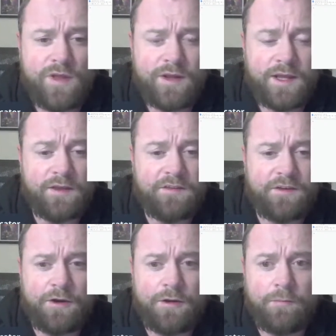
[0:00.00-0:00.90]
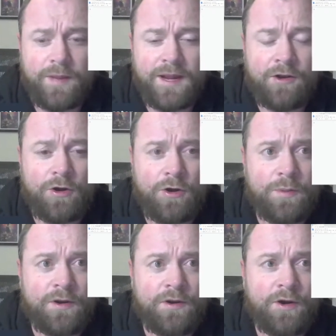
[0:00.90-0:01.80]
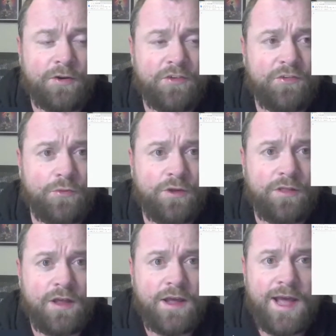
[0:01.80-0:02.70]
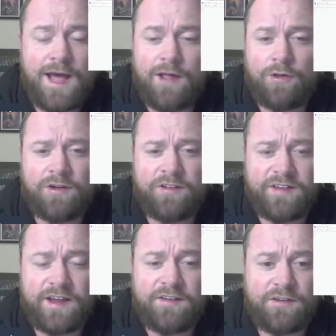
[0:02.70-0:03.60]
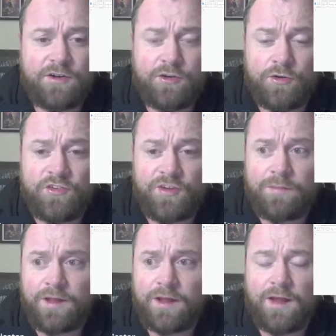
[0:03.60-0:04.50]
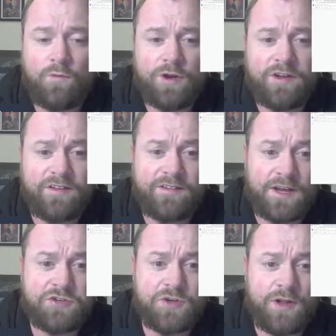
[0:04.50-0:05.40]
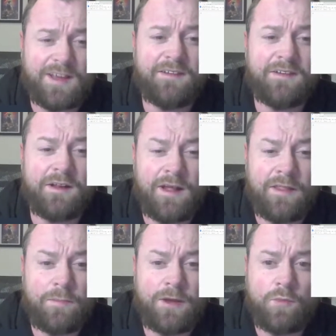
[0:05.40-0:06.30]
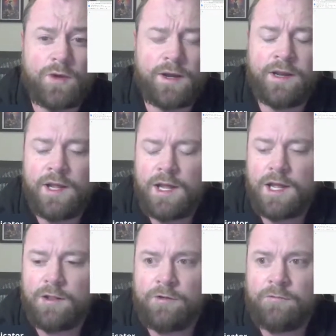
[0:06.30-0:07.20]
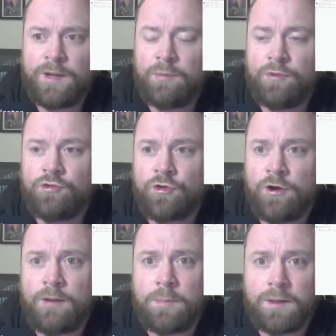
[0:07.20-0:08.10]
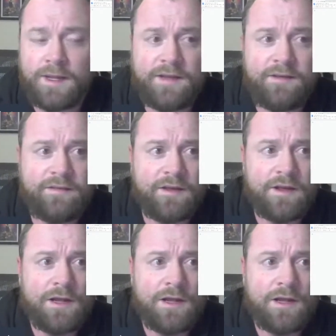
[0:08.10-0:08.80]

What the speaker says: Yeah, so being open and honest with how long it takes you to do something and what your schedule like is another big one. A lot of people try and please